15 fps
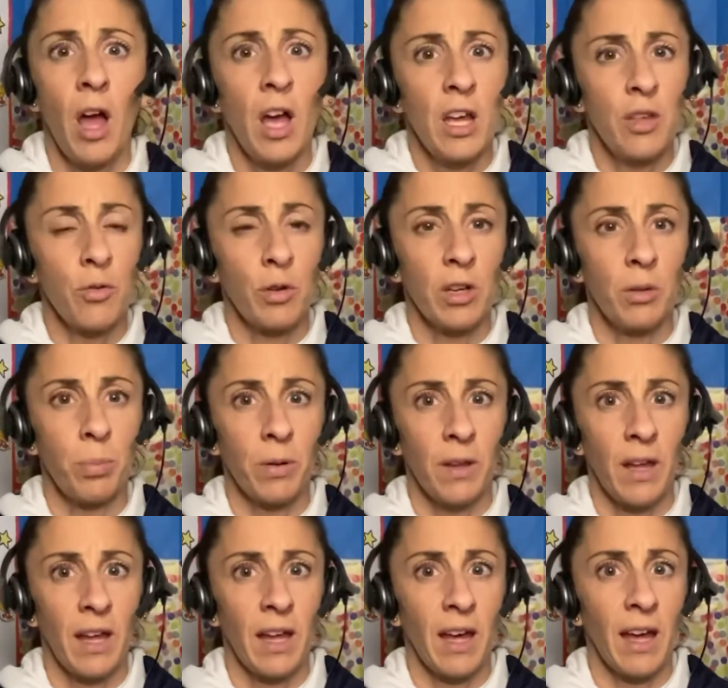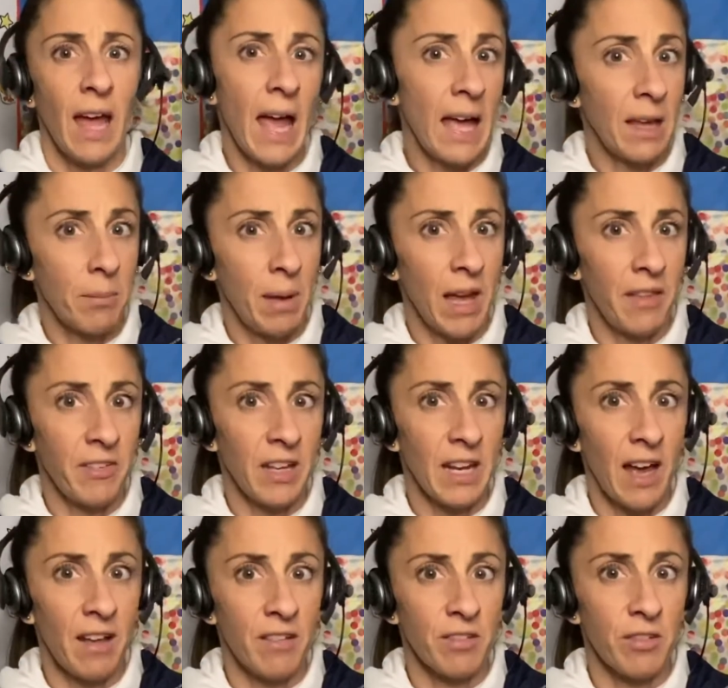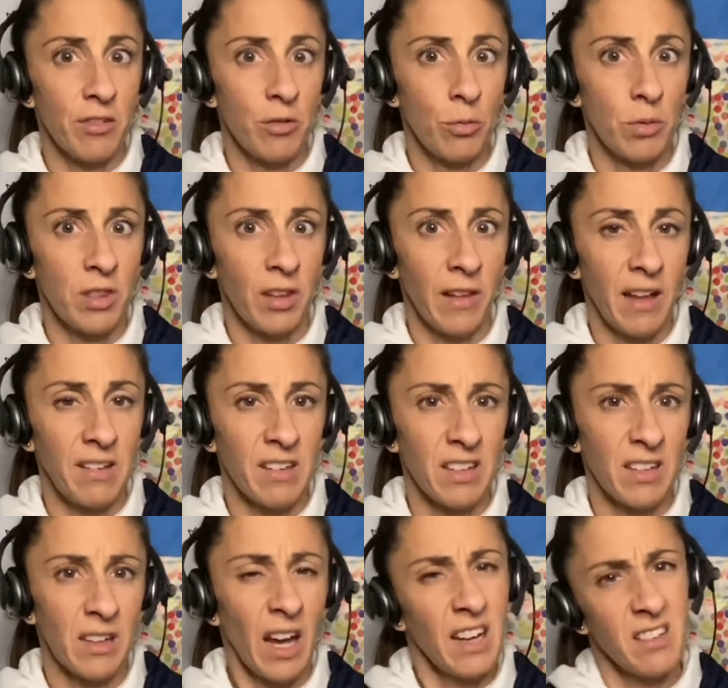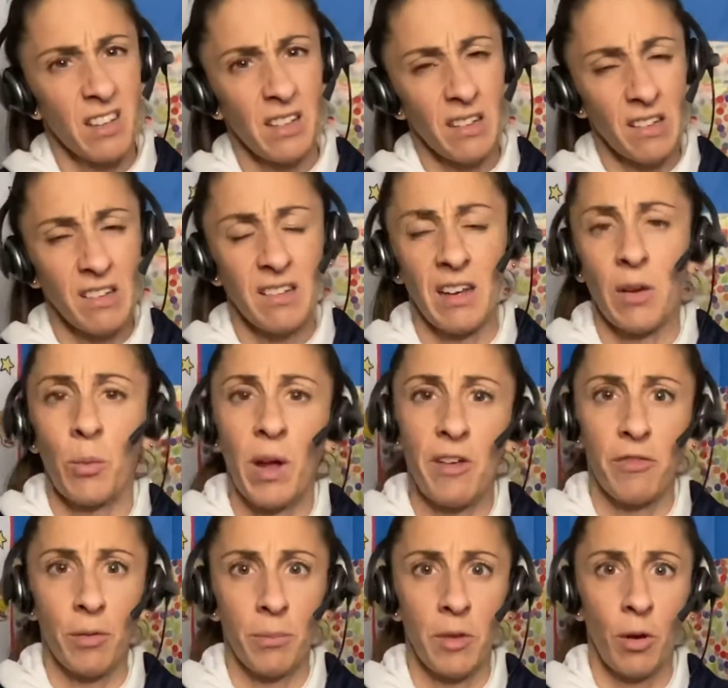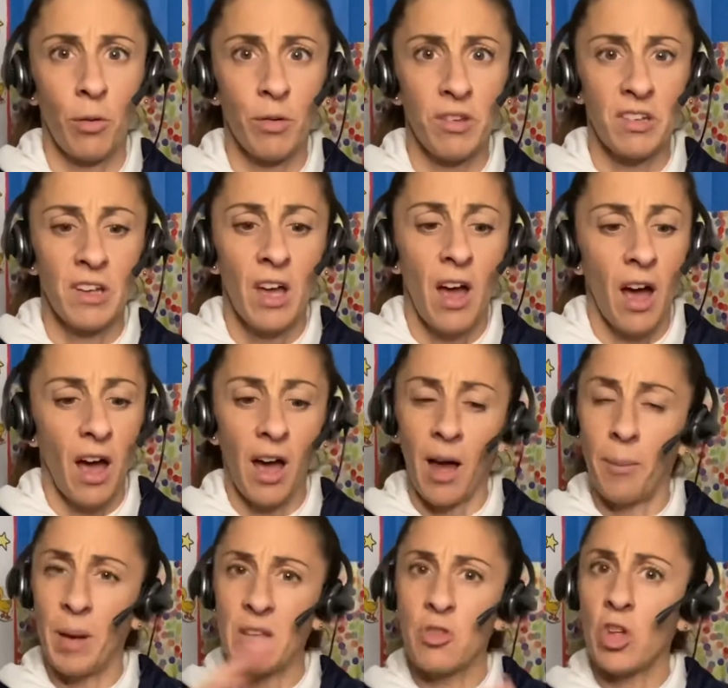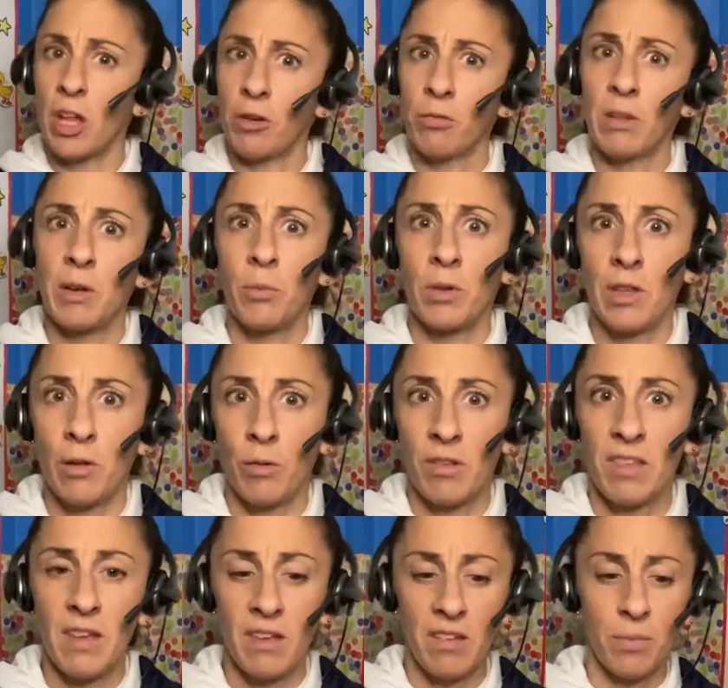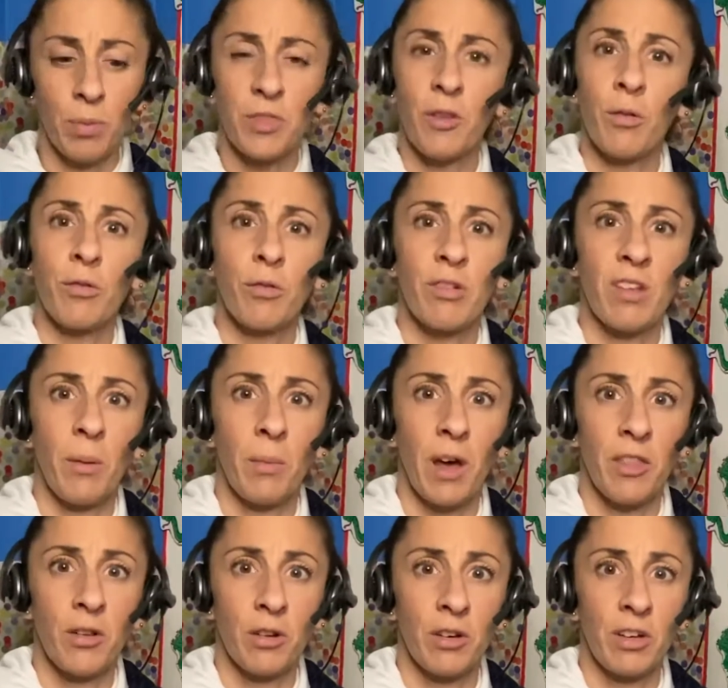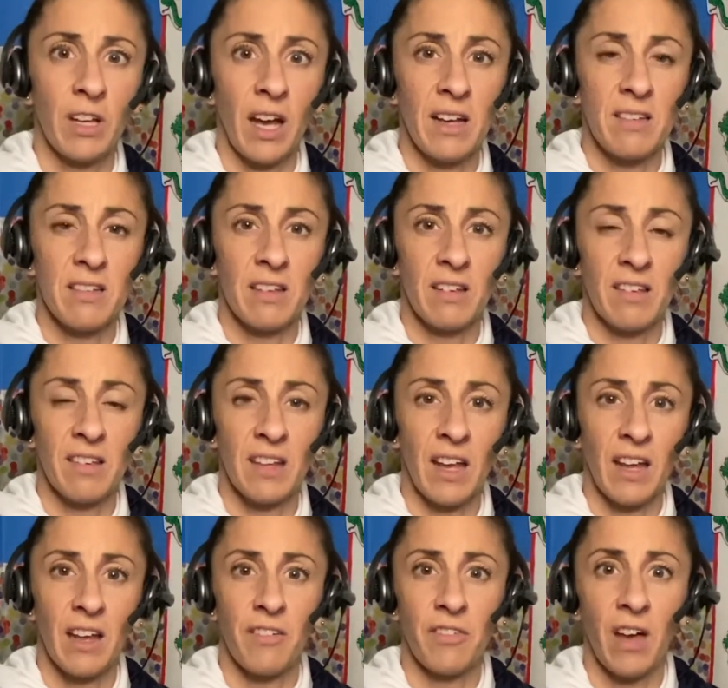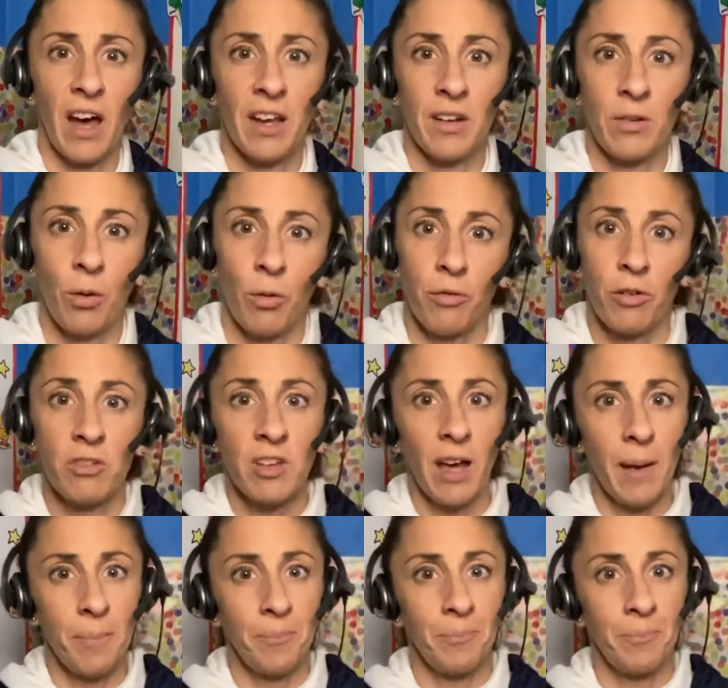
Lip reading: You could play a hangman that has to do with the lesson. I tend to stay away from those and generally will use these, but those are some other good ideas that I have gotten over time.